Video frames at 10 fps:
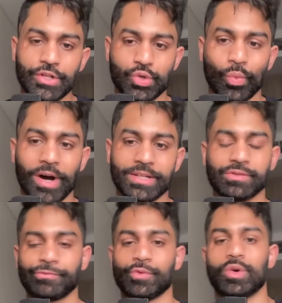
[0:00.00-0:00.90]
to watch
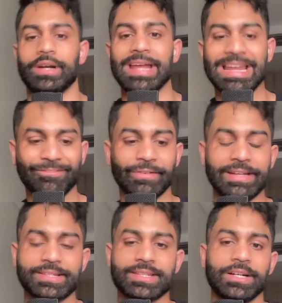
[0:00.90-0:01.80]
for
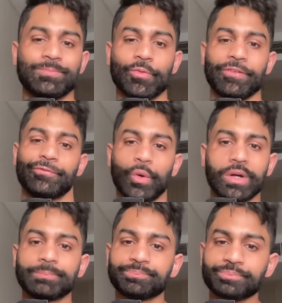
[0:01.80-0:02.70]
Enphase uh, moving forward,